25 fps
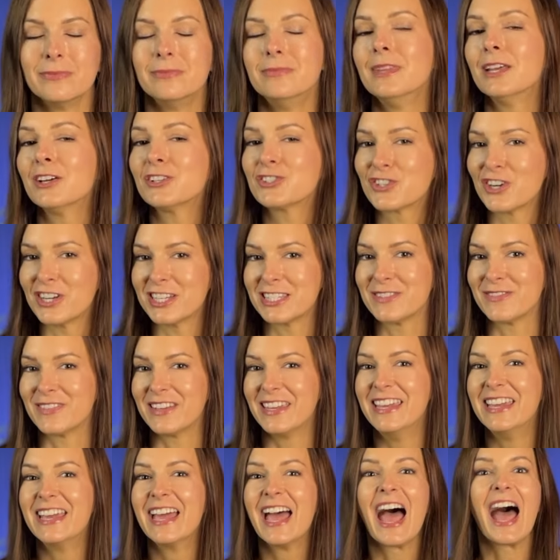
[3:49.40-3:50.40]
Now, trust
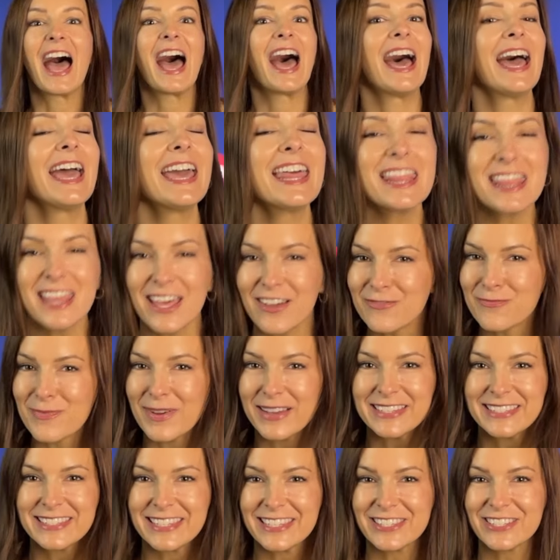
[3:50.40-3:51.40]
me, I love
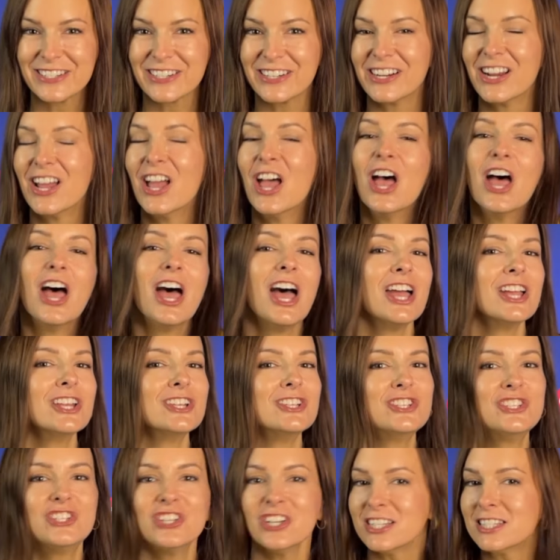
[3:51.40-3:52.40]
my sister
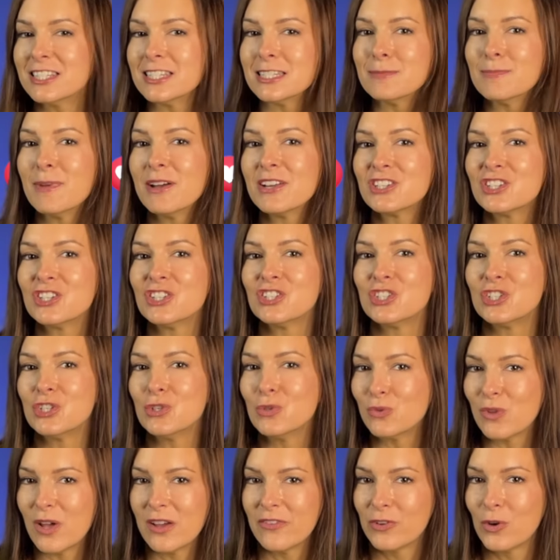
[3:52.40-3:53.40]
just as much as
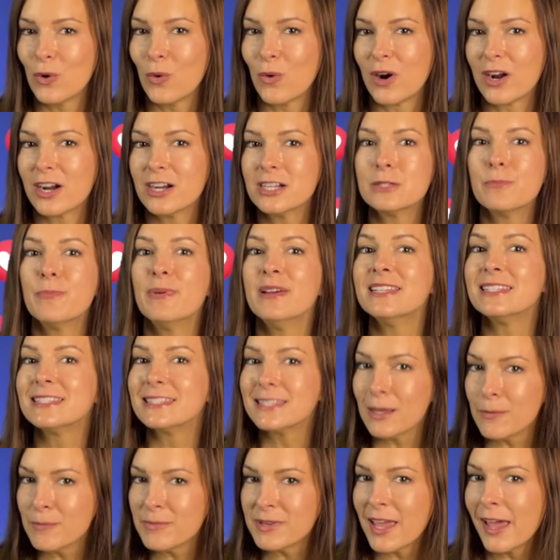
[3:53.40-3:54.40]
you love yours, but
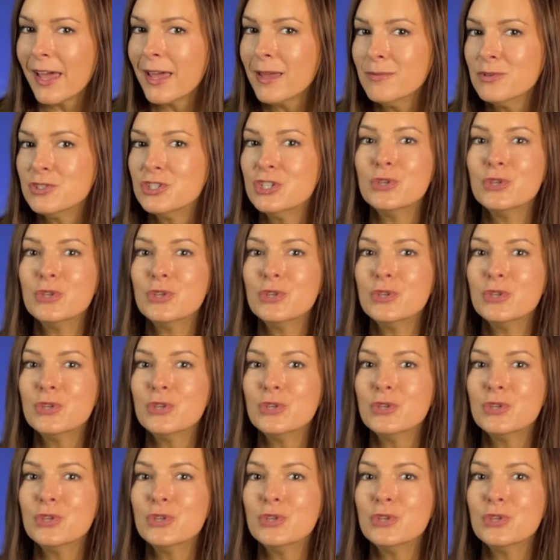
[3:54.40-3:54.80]
sometimes